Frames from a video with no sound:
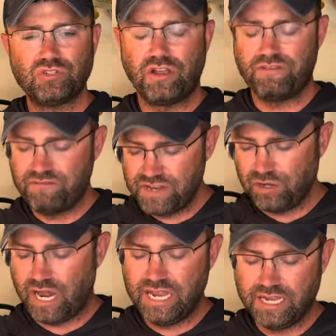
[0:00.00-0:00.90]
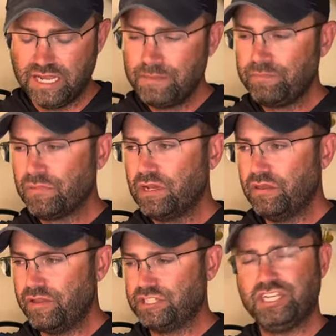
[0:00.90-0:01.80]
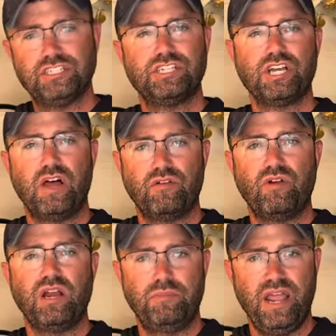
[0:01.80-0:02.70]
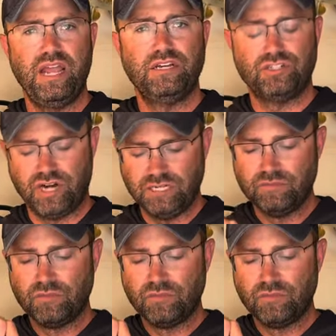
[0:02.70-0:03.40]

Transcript: So I feel like this gets us on the right page, right?